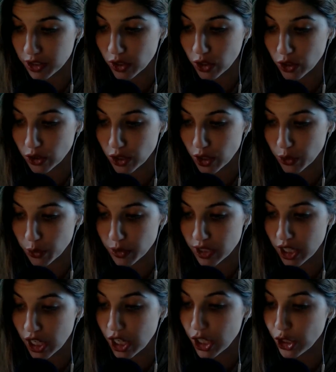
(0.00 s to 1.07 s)
hook-nosed,
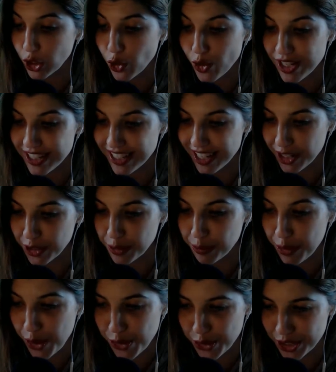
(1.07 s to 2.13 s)
greasy-haired
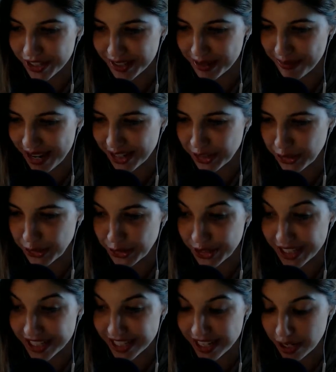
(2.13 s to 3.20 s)
potions master,
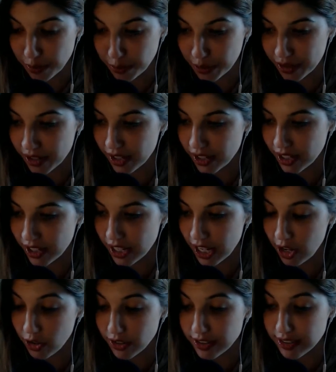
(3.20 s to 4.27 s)
Snape,
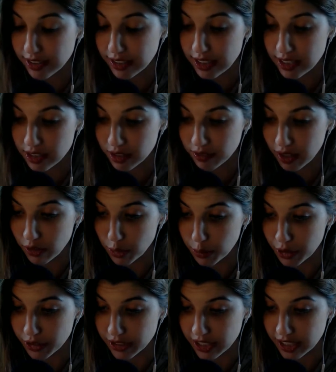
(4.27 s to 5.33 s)
Harry's least favorite
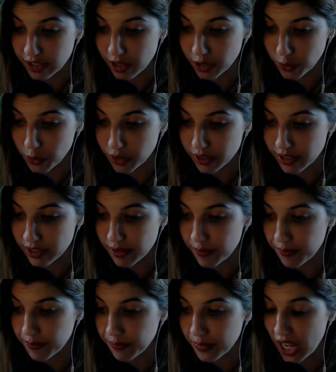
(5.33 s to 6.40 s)
person at Hogwarts.
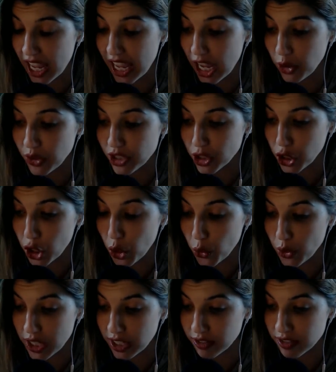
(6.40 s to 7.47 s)
Harry's
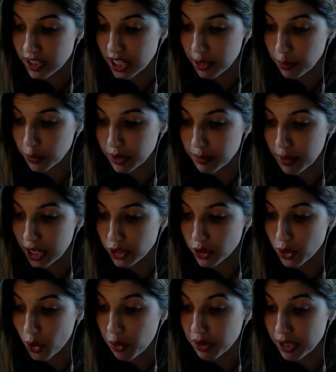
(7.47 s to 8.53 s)
loathing of Snape was matched
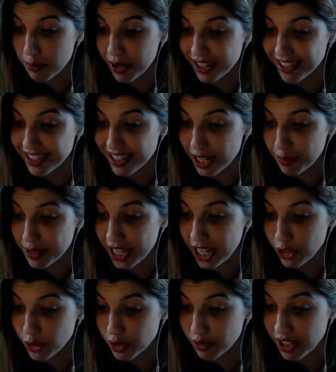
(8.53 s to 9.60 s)
only by Snape's
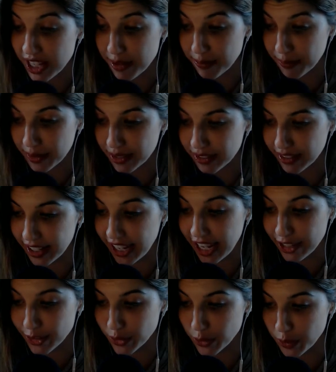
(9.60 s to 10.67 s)
hatred of him, a
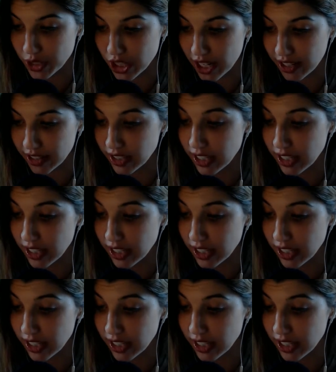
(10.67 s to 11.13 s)
hatred which had,